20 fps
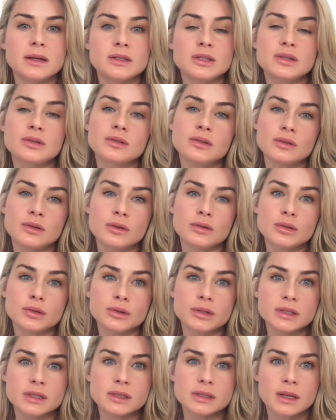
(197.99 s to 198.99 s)
to the
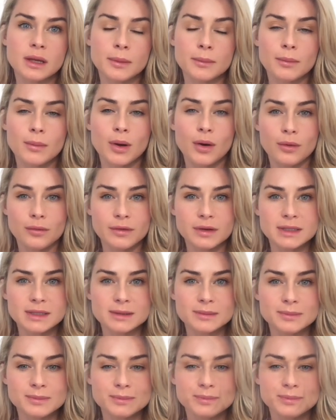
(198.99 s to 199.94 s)
notary's office.